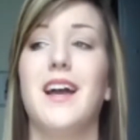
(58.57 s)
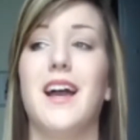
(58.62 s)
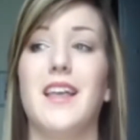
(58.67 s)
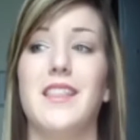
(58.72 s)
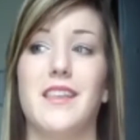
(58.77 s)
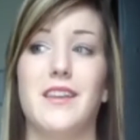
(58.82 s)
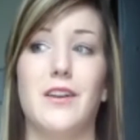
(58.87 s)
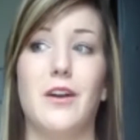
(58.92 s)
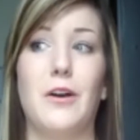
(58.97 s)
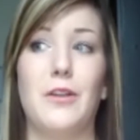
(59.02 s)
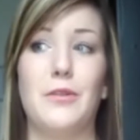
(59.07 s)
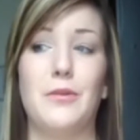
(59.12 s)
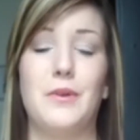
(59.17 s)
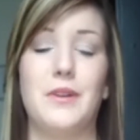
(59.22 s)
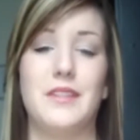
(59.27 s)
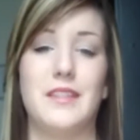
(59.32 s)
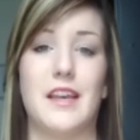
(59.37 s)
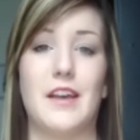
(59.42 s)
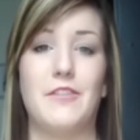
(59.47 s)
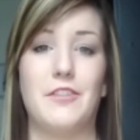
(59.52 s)
and then all the
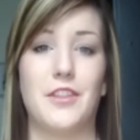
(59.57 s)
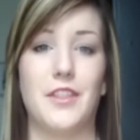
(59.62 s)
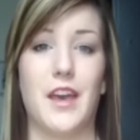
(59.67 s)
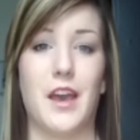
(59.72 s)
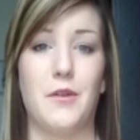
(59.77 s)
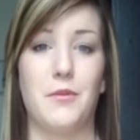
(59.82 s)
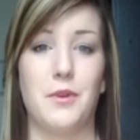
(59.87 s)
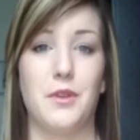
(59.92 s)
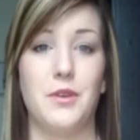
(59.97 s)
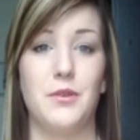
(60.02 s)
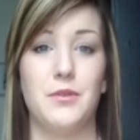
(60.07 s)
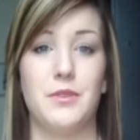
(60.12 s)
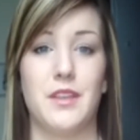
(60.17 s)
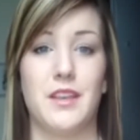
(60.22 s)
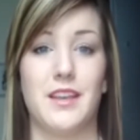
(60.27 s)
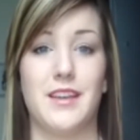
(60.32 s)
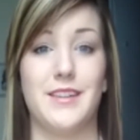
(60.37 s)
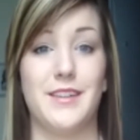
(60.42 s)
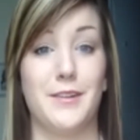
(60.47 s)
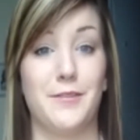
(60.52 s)
ones after that were
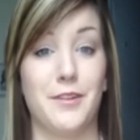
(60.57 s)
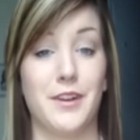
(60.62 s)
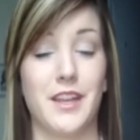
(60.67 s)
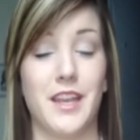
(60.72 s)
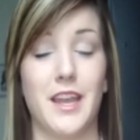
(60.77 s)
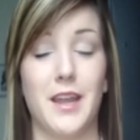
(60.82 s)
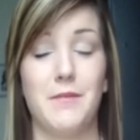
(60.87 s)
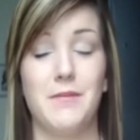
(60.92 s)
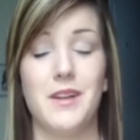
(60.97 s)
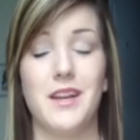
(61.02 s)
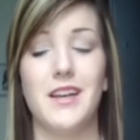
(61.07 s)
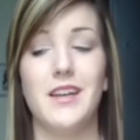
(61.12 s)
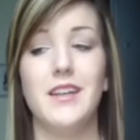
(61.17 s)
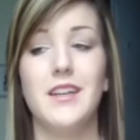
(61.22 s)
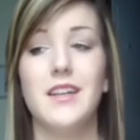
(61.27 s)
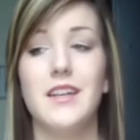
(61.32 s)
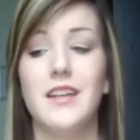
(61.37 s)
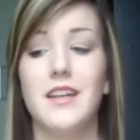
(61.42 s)
using a different camera.